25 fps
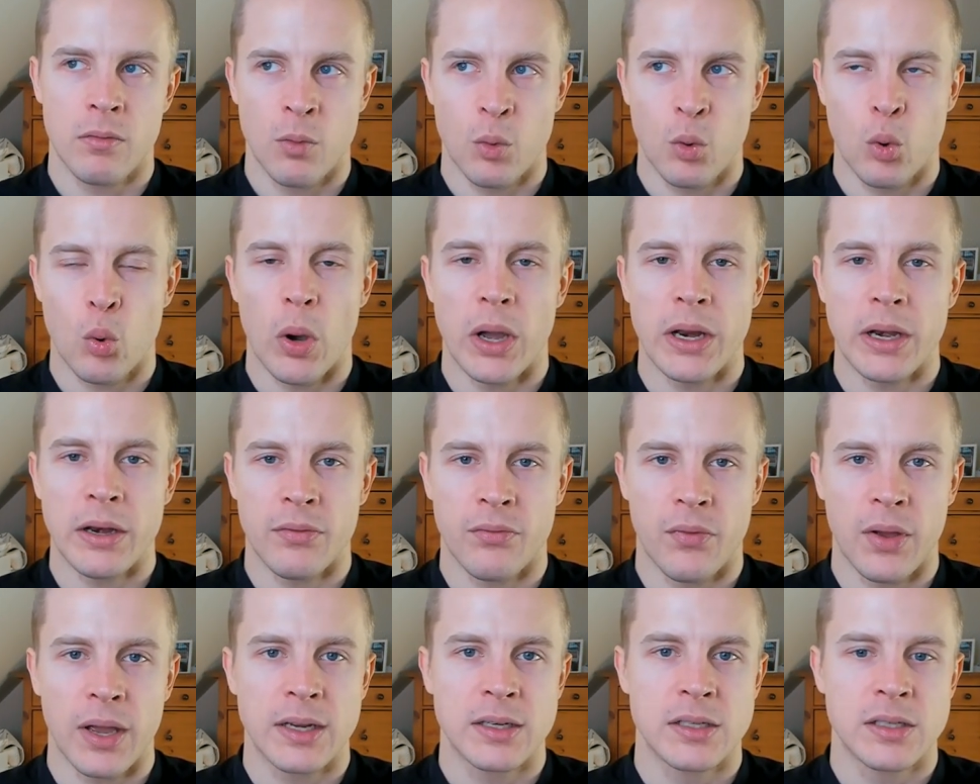quite
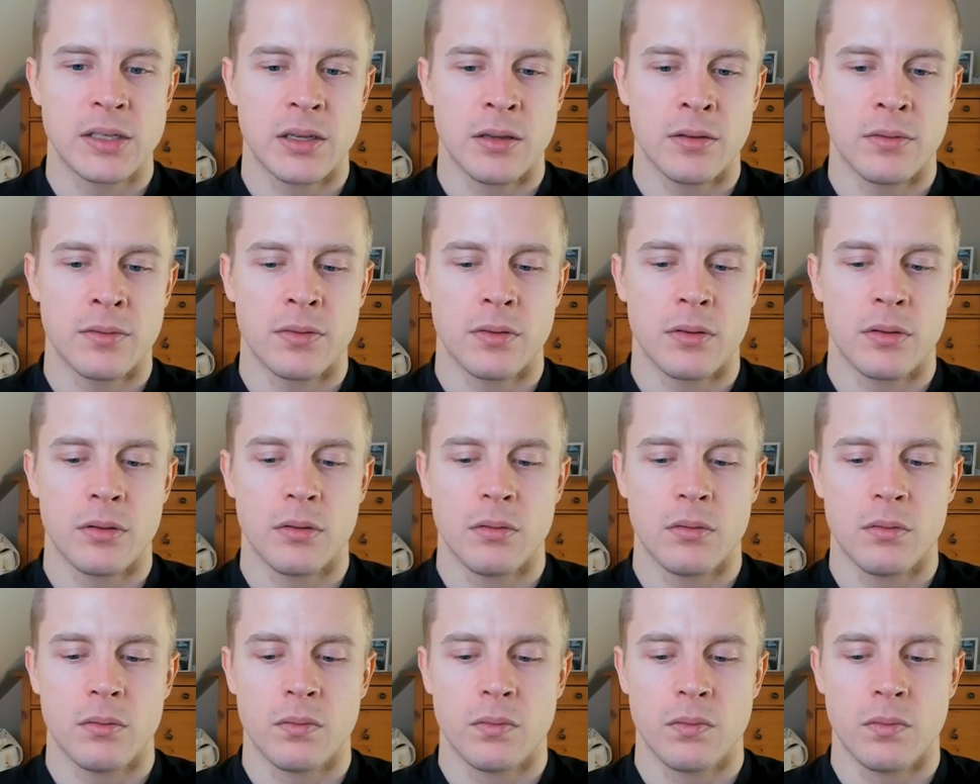effective
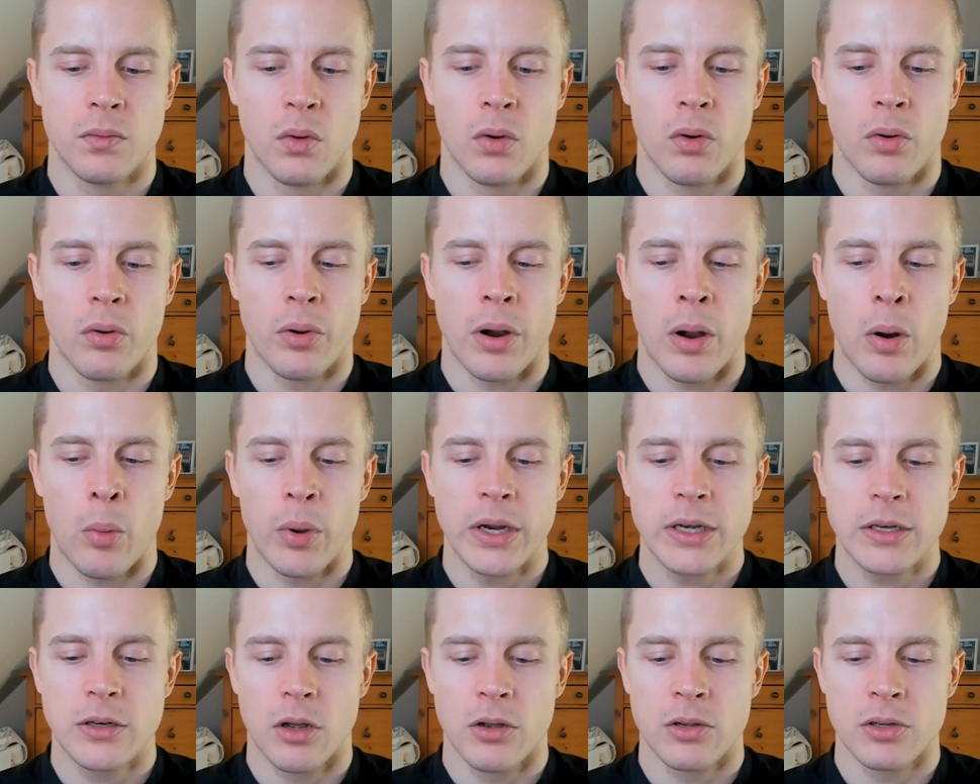for uh,
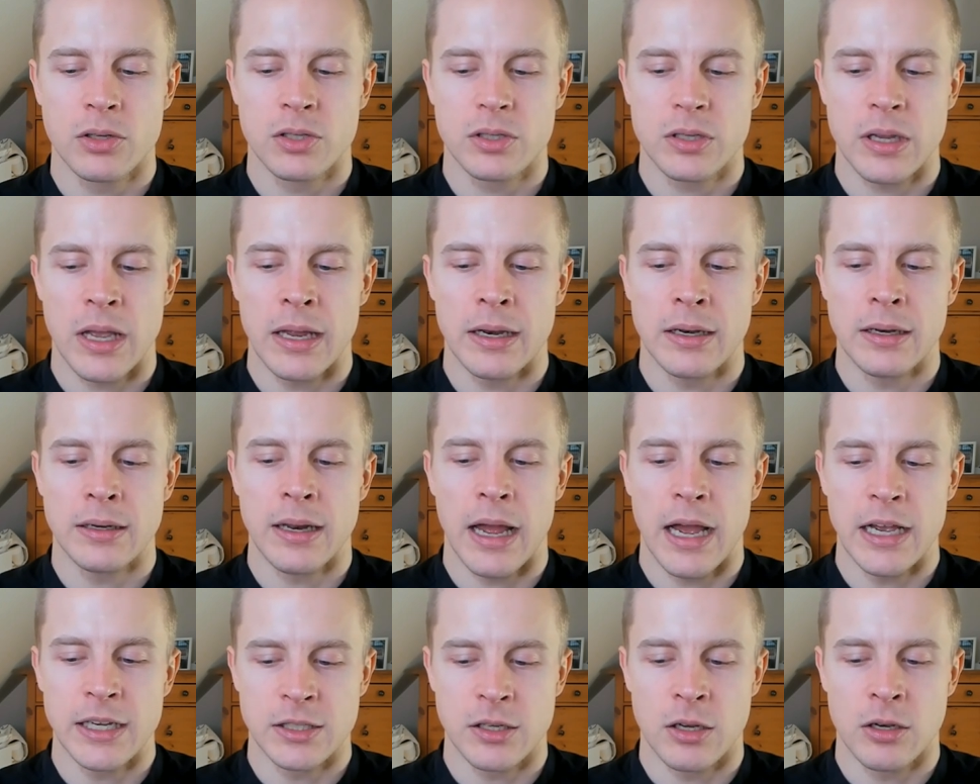weight loss, and it
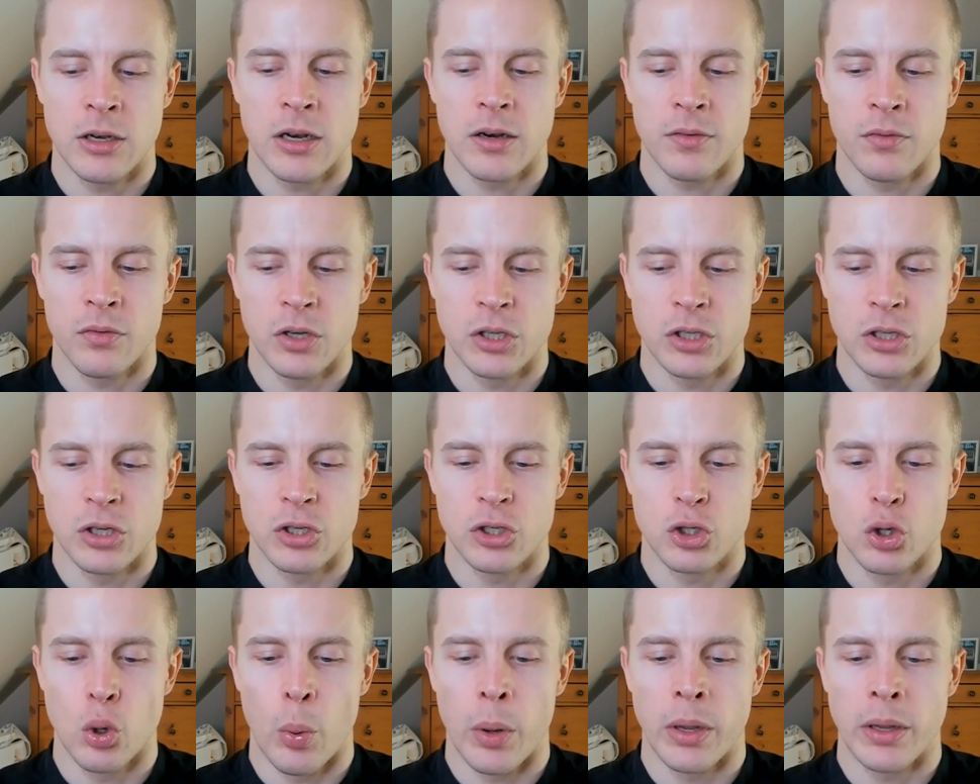has a lot of research
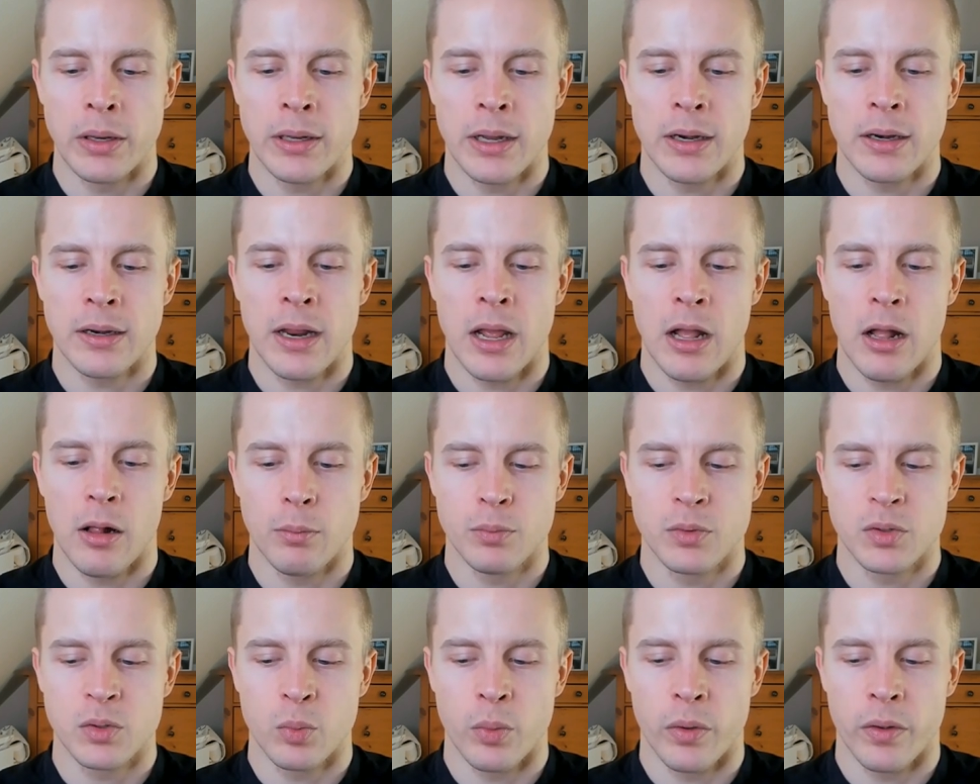showing that it
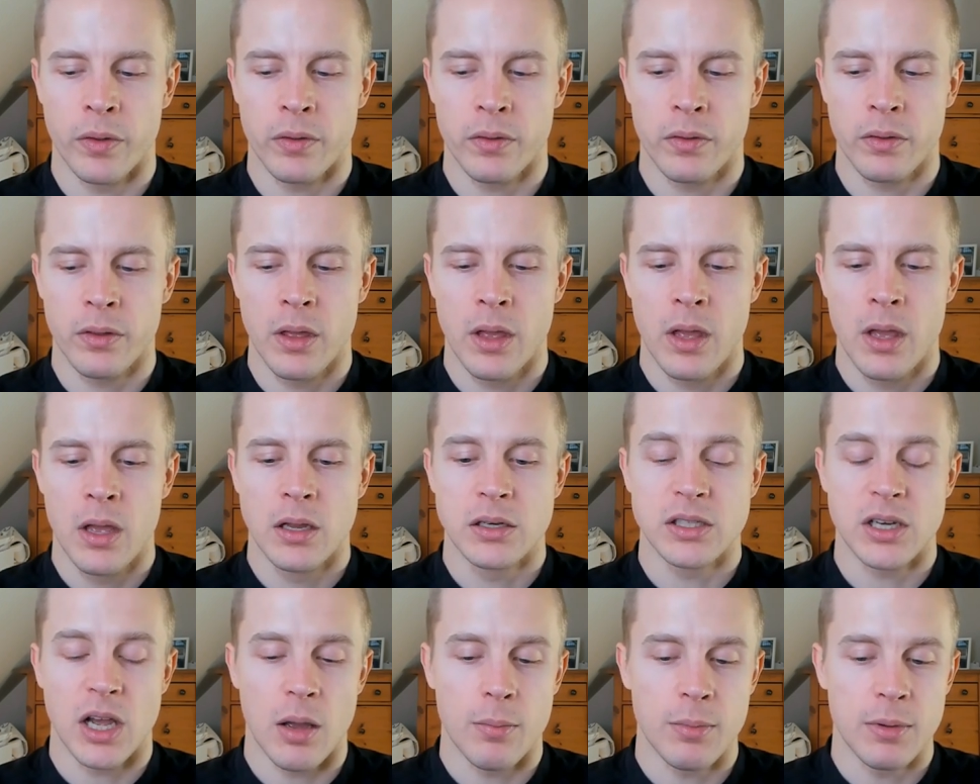helps with
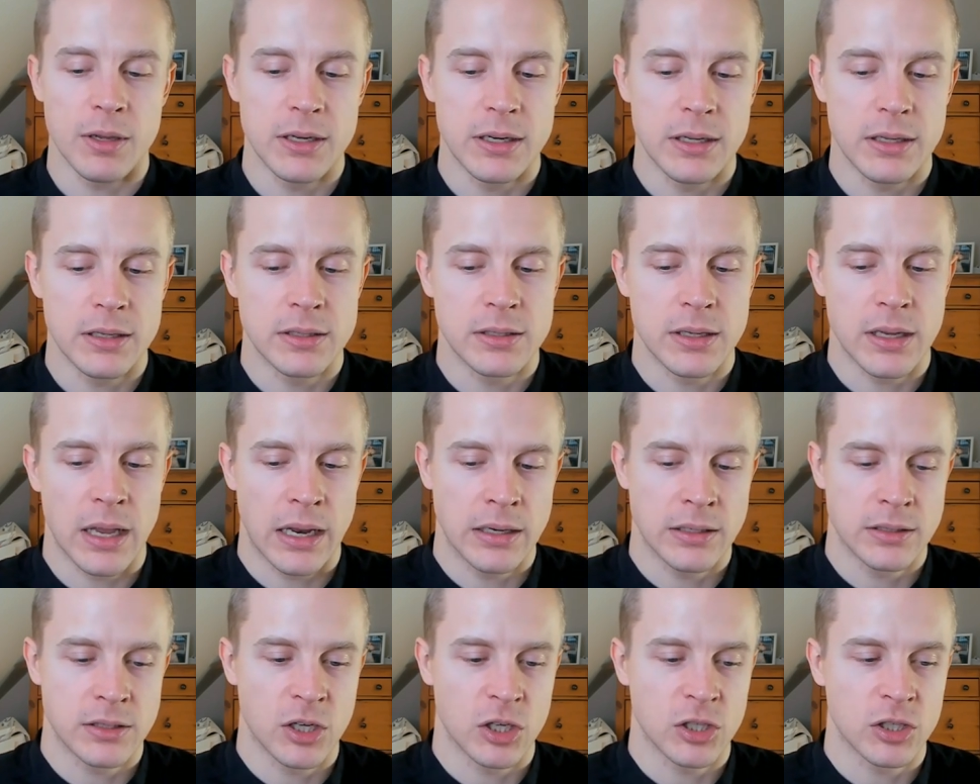diabetes
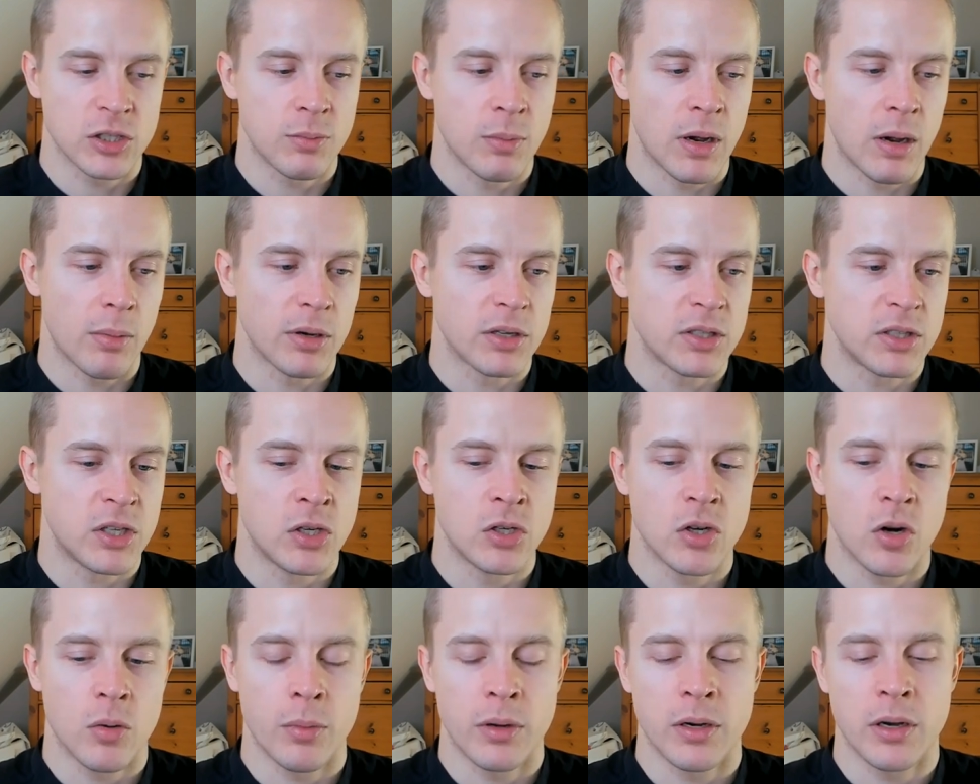and just metabolic
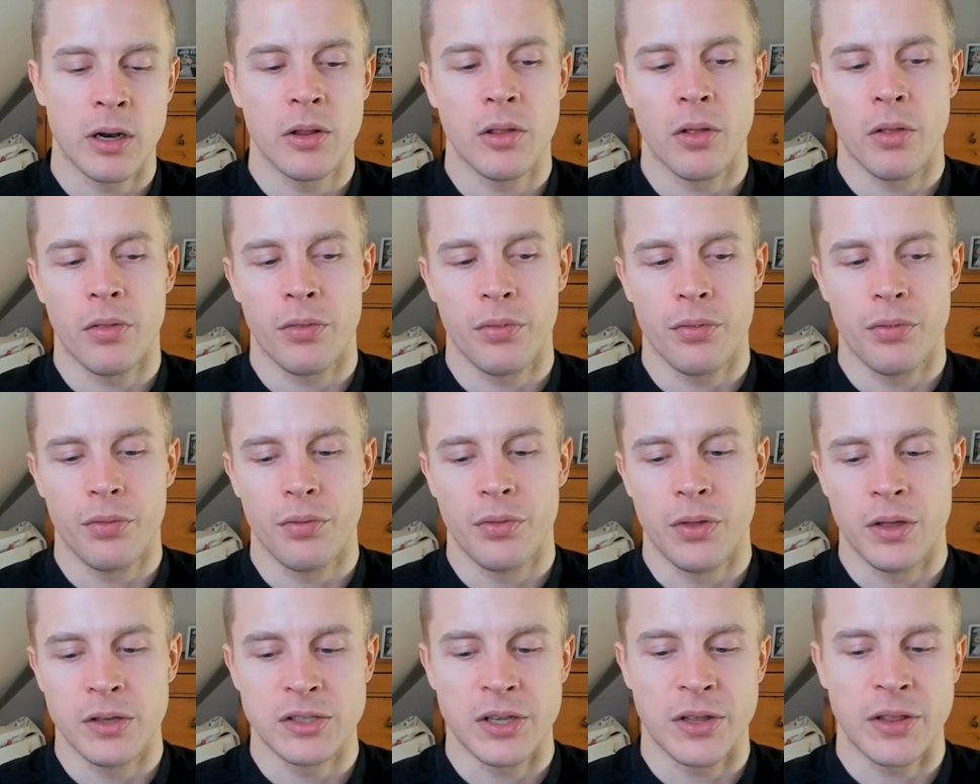syndrome and other
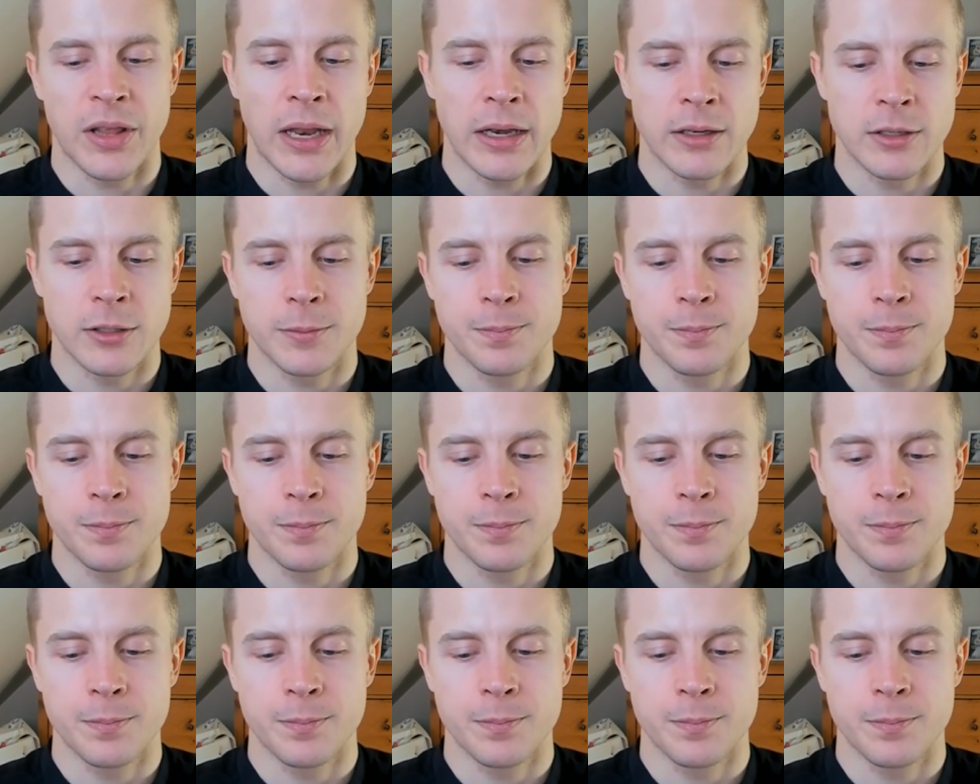things like that.